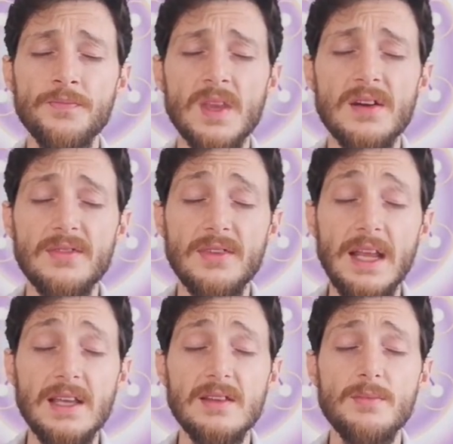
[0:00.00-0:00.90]

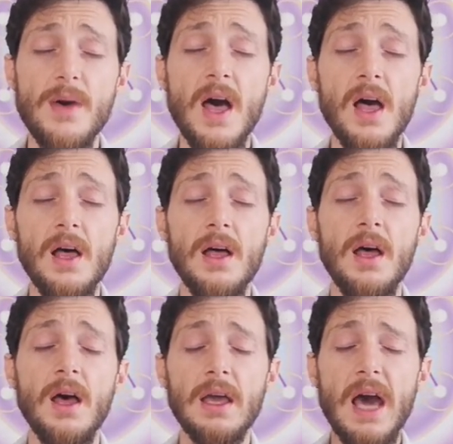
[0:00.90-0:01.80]
reflect back